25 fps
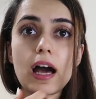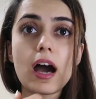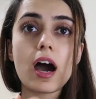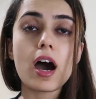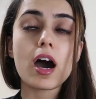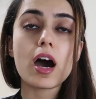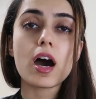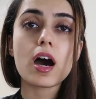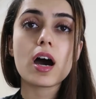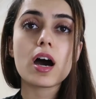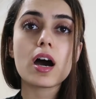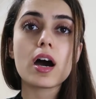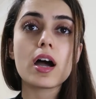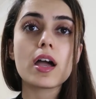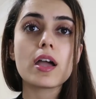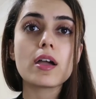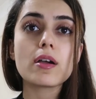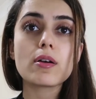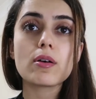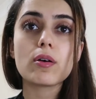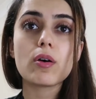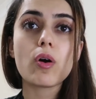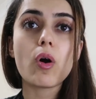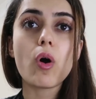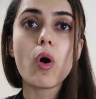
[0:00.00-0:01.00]

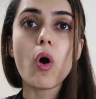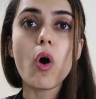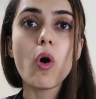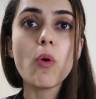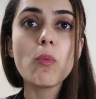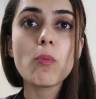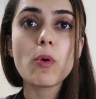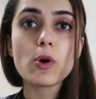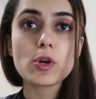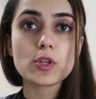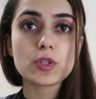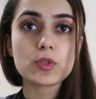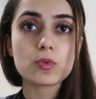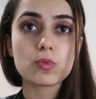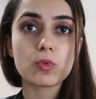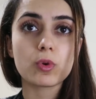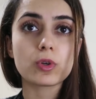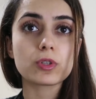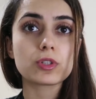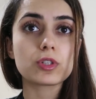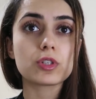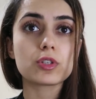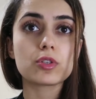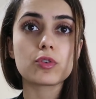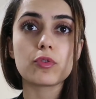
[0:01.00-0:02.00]
I almost
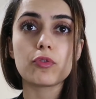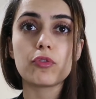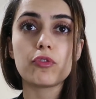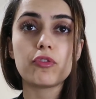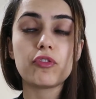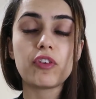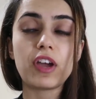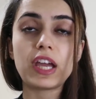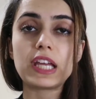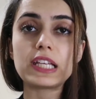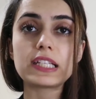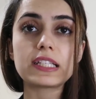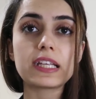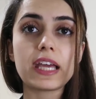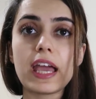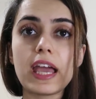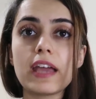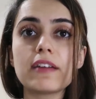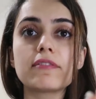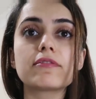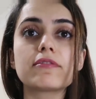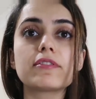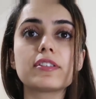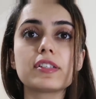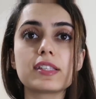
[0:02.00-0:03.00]
wanted to faint
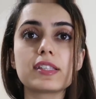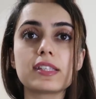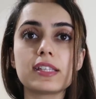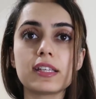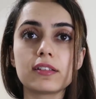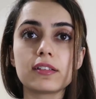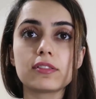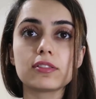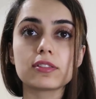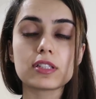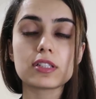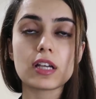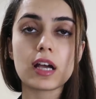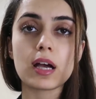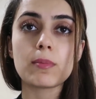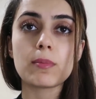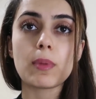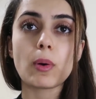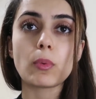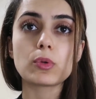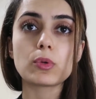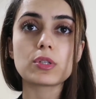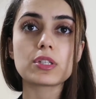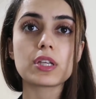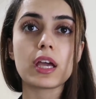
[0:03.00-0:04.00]
every single time
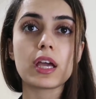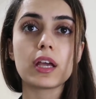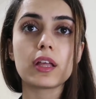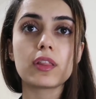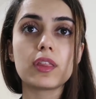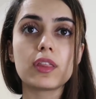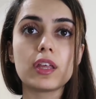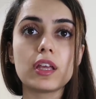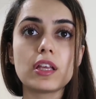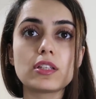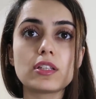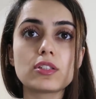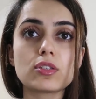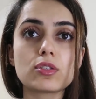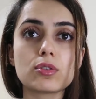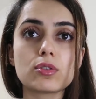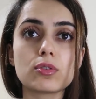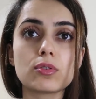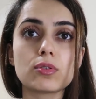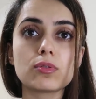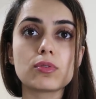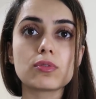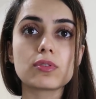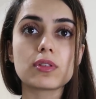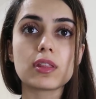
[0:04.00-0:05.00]
I would take these
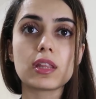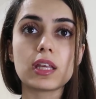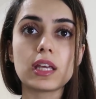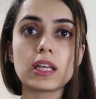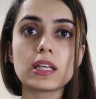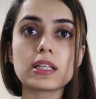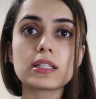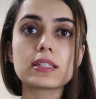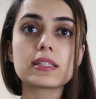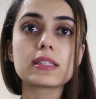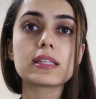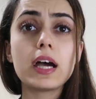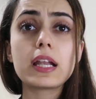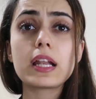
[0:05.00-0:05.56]
two things.